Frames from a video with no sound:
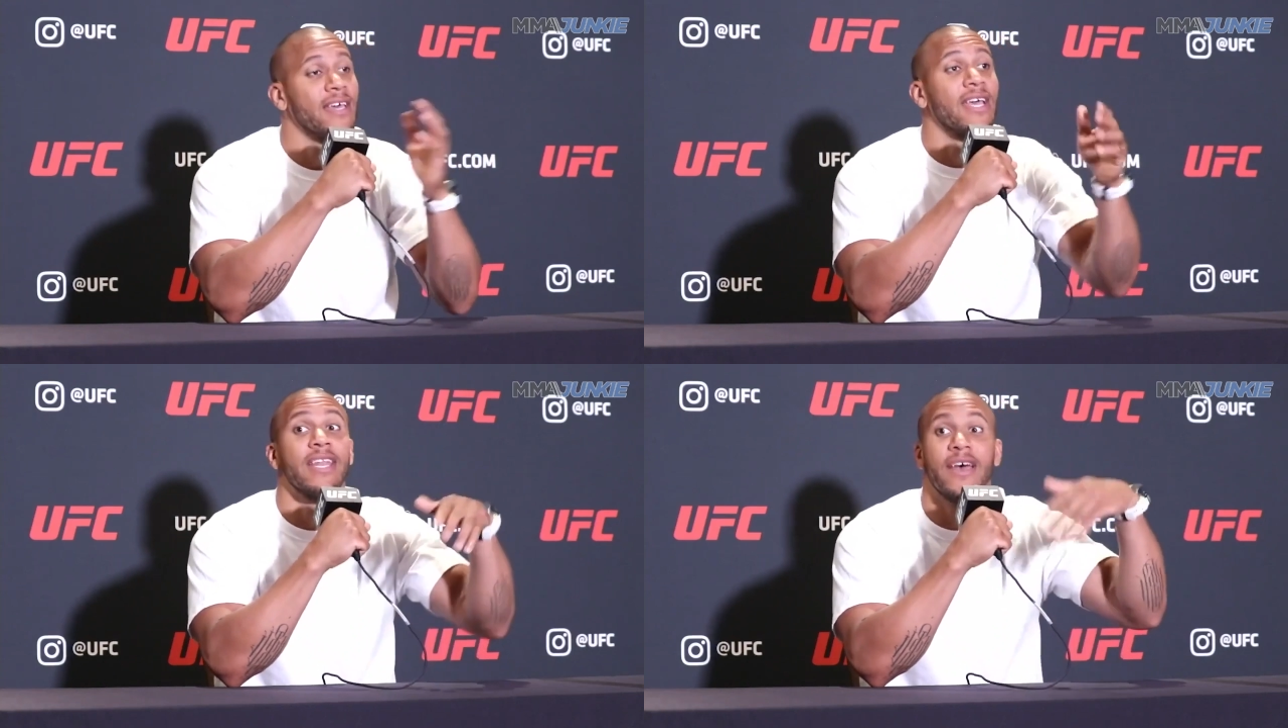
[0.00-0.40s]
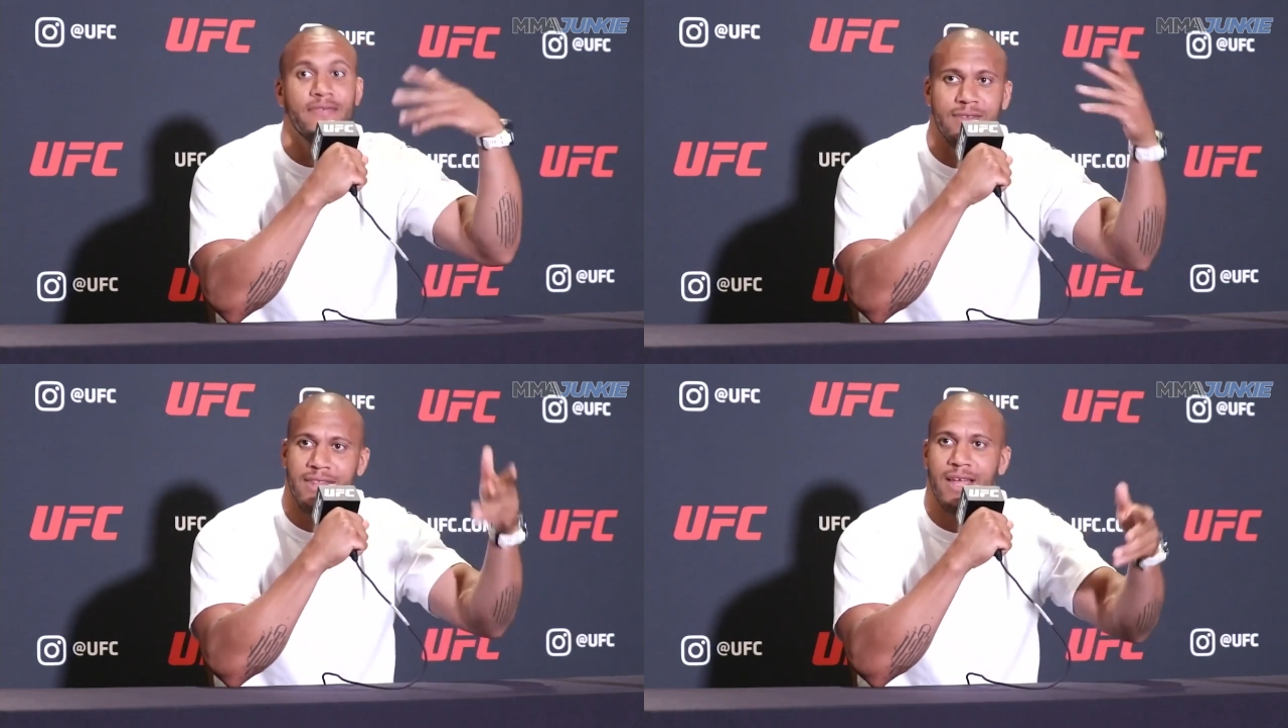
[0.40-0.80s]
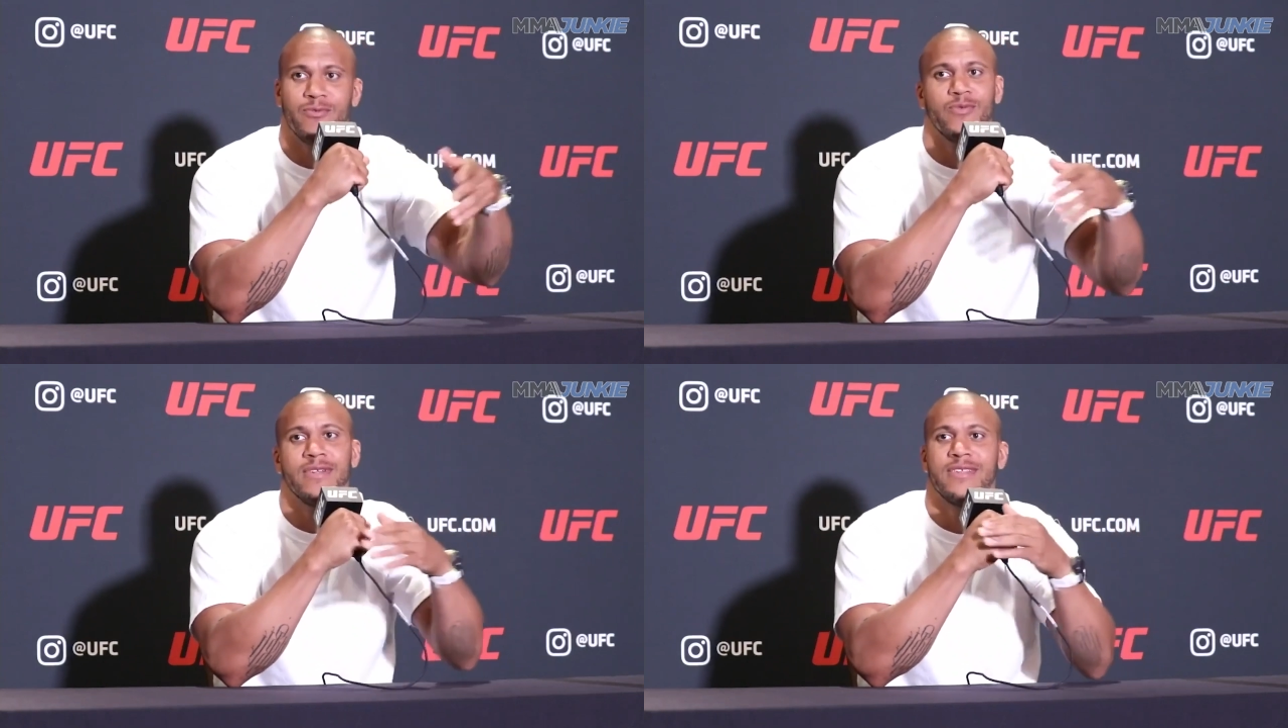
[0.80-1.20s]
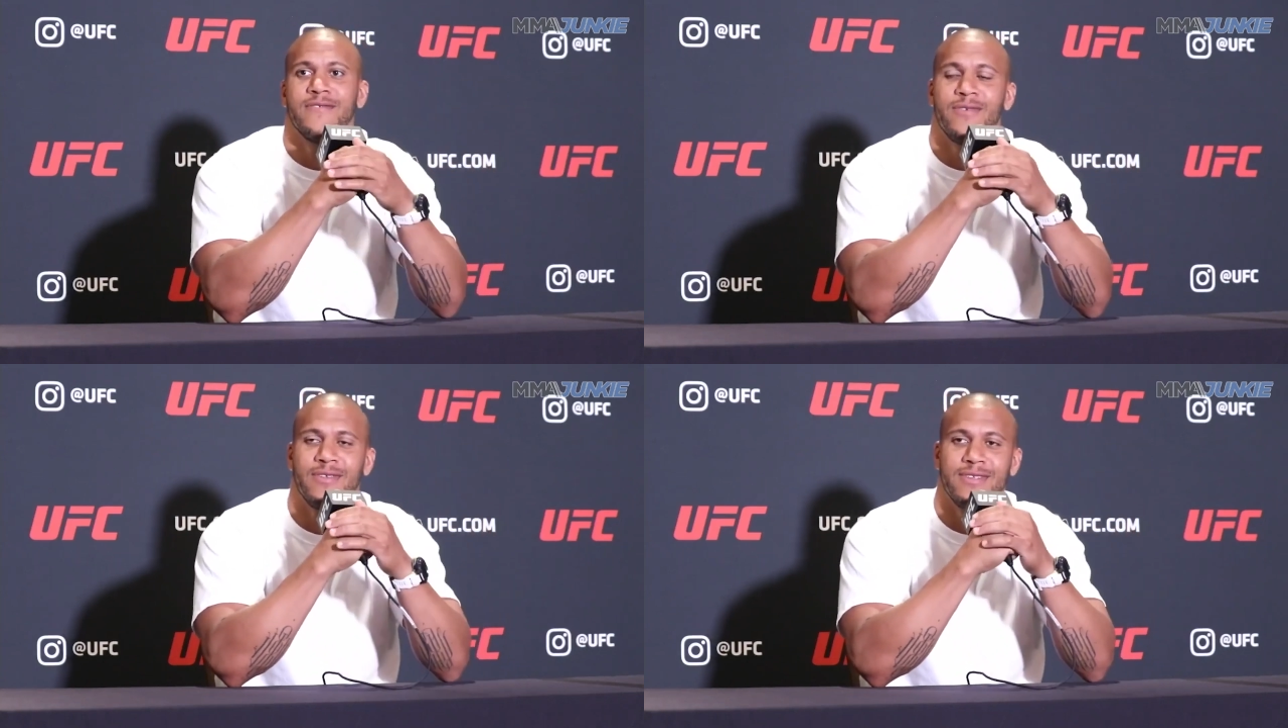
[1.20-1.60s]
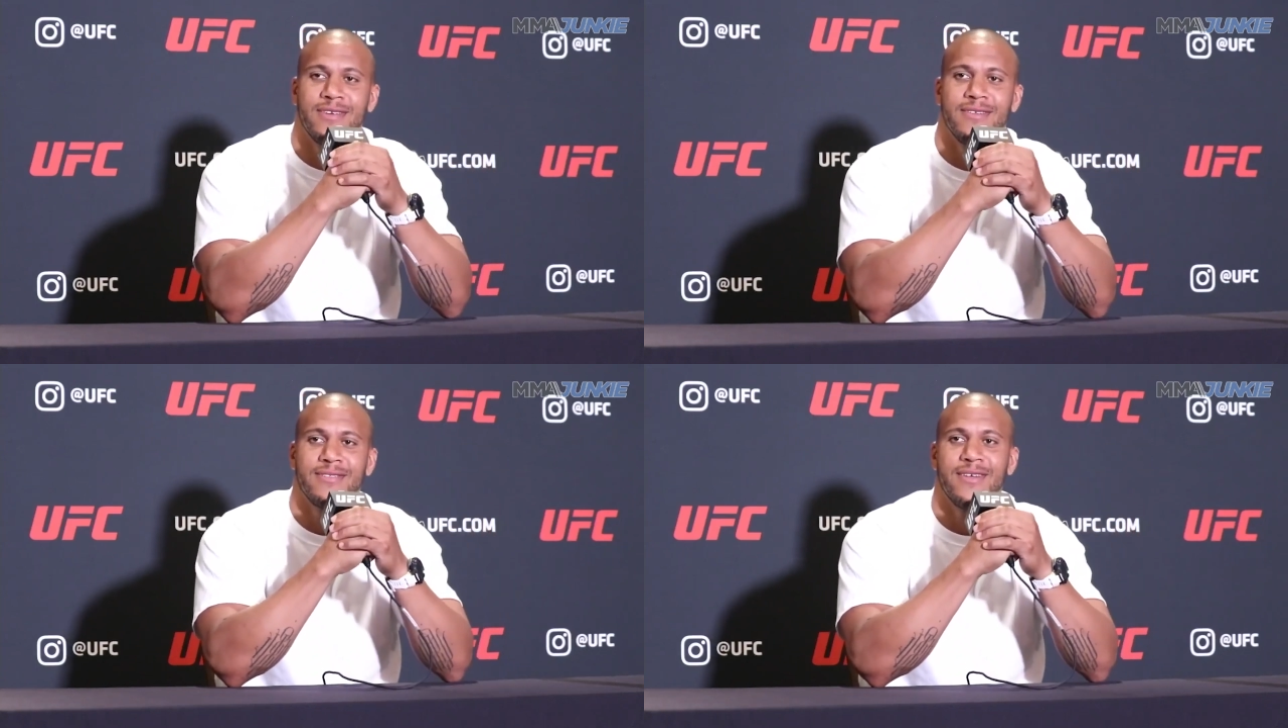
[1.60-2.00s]
and after that we will see for the
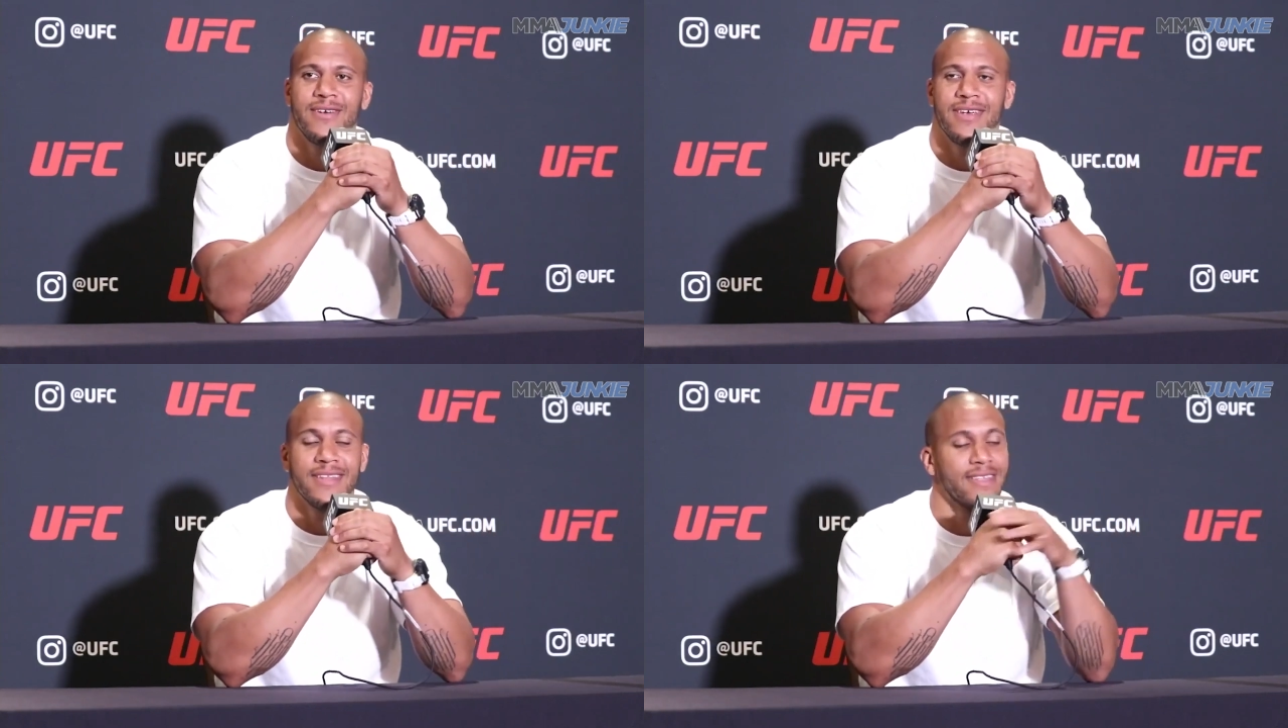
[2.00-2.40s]
second target,